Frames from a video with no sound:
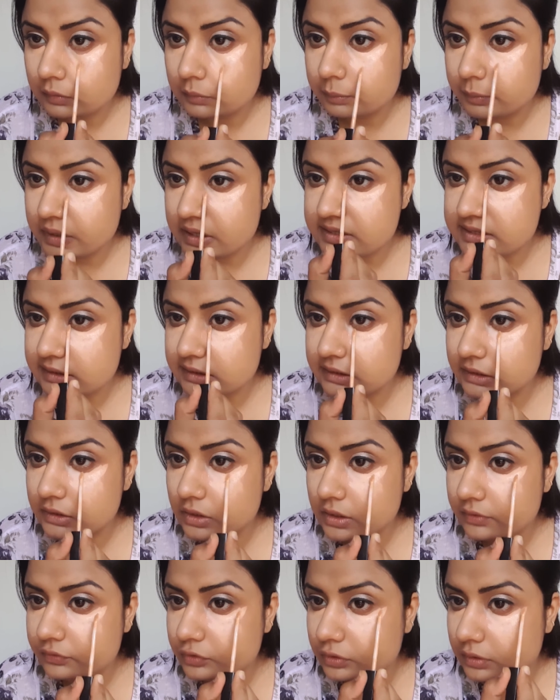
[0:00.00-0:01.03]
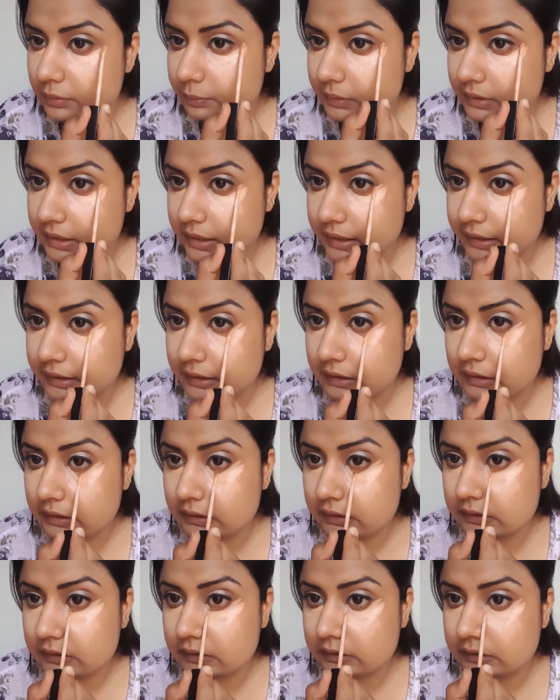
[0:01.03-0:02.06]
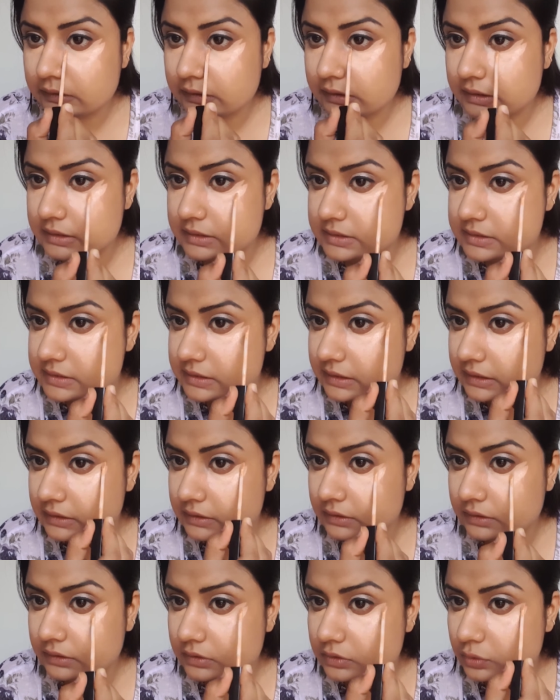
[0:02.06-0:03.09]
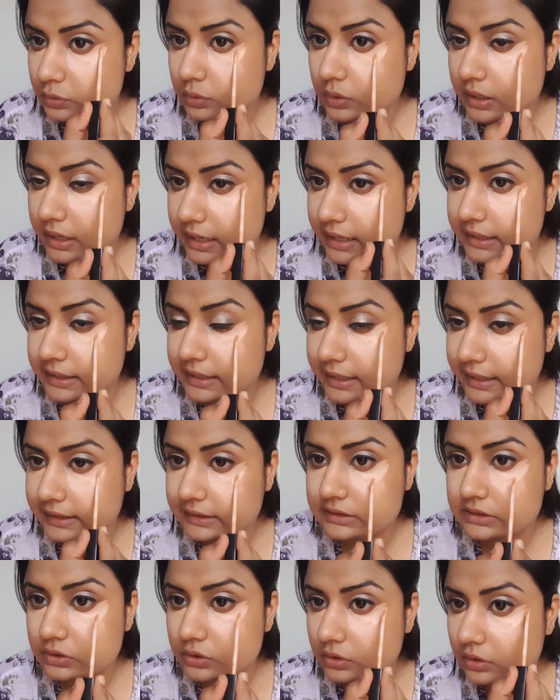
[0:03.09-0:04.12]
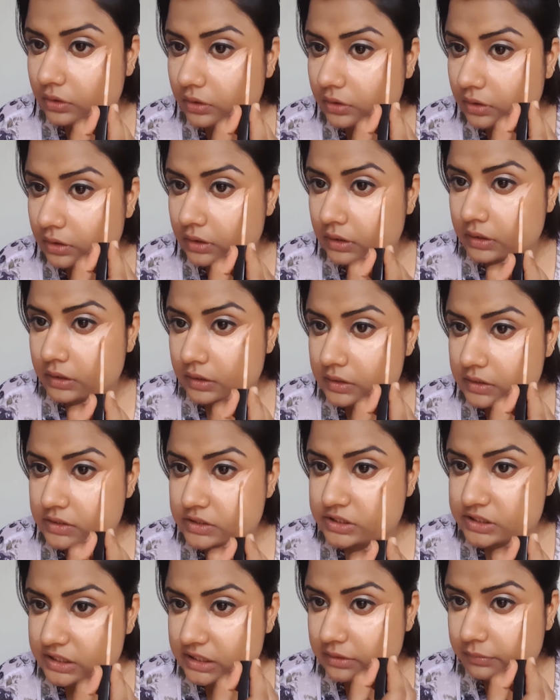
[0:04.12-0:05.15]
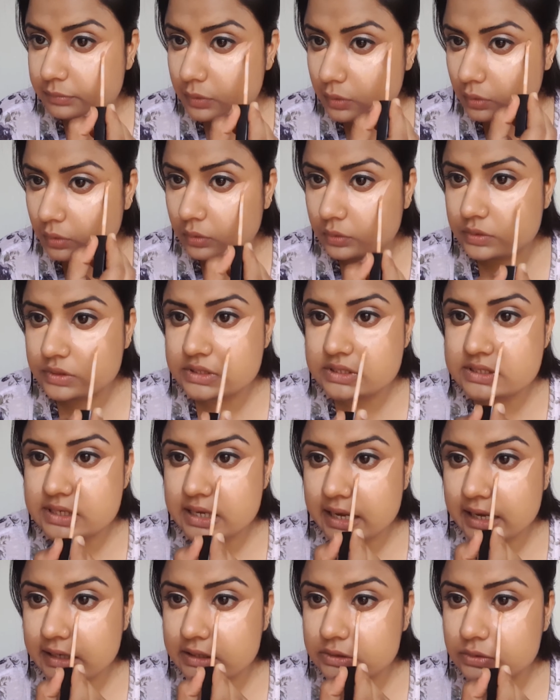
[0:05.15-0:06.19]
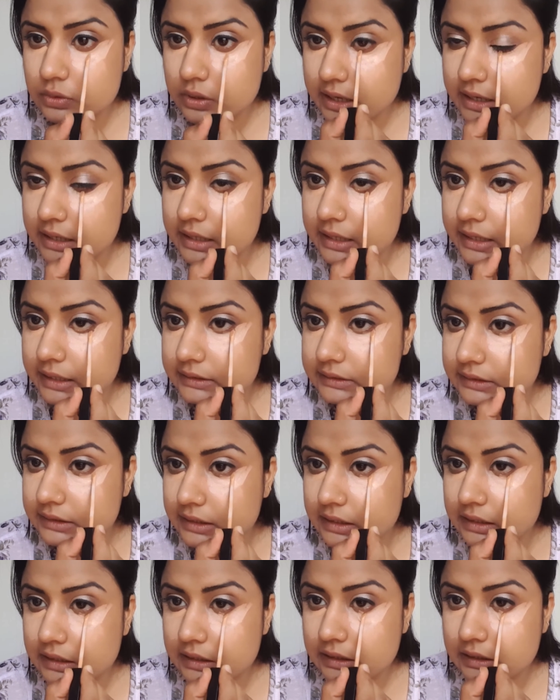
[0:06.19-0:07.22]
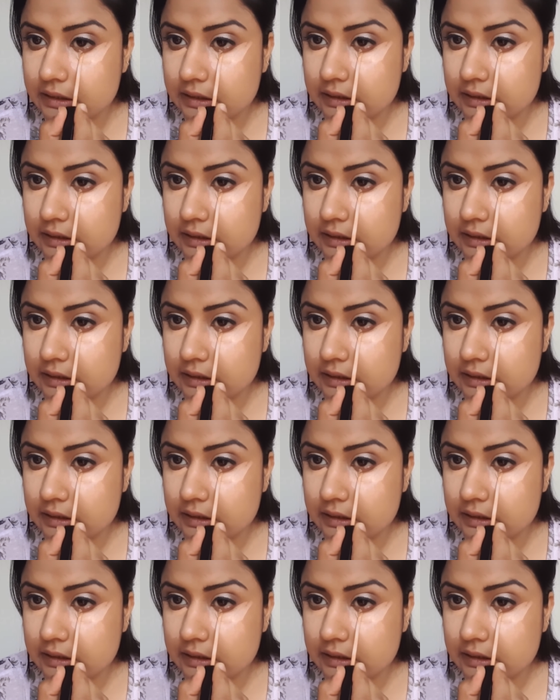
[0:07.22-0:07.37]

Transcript: Basically you have to apply the concealer to highlight your cheekbones and to highlight the